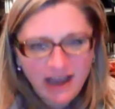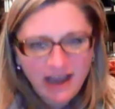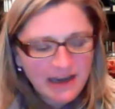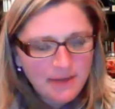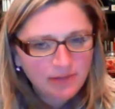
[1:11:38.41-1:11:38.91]

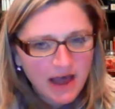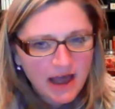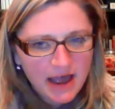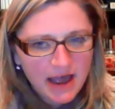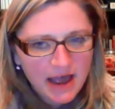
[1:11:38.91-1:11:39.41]
Shed any
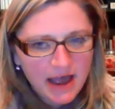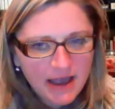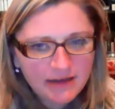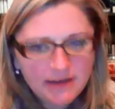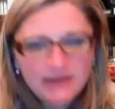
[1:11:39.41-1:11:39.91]

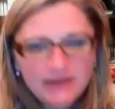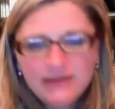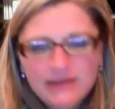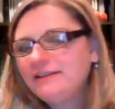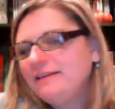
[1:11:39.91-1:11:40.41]
blood?
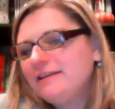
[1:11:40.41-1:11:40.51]
Did